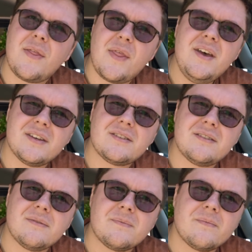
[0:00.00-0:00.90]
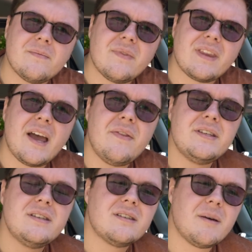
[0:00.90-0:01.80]
this. And
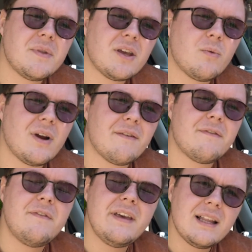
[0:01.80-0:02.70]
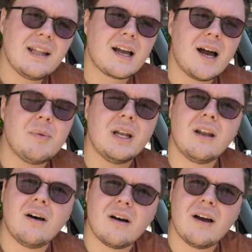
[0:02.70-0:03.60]
this is something where I feel like I
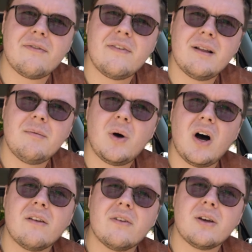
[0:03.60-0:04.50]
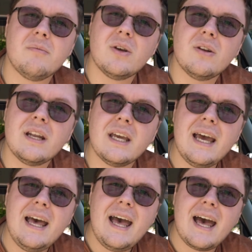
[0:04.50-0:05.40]
belong, I feel part of a community,
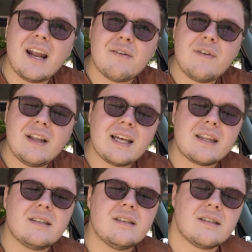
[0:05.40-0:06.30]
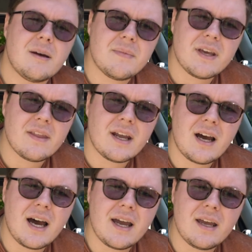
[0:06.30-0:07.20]
and I feel like this is something that
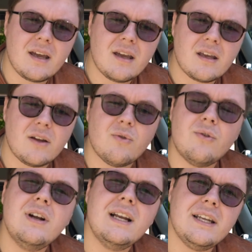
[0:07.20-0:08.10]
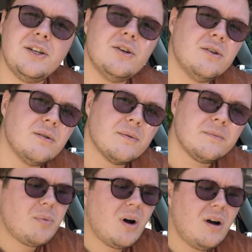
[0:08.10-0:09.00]
I can really do.
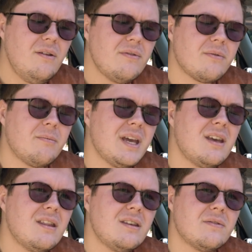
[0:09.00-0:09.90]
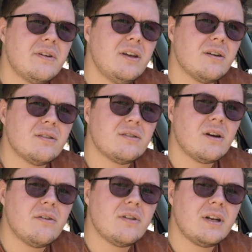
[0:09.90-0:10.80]
Part of making these videos
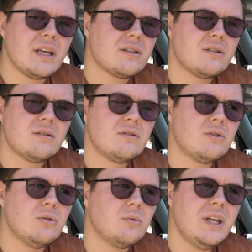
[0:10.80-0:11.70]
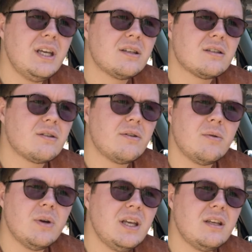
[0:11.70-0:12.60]
over the next 2 weeks,
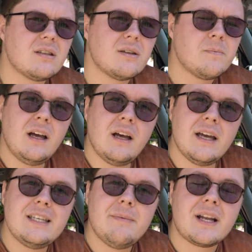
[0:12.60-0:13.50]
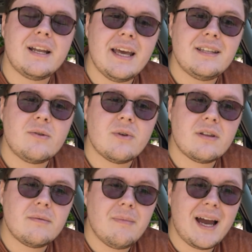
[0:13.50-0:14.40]
3 weeks, is about connecting
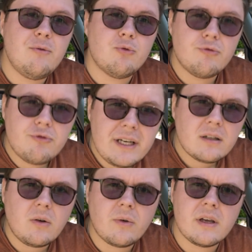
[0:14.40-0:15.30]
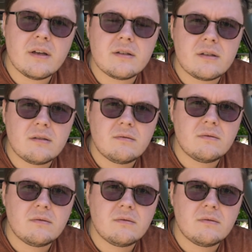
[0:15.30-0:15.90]
with my real audience.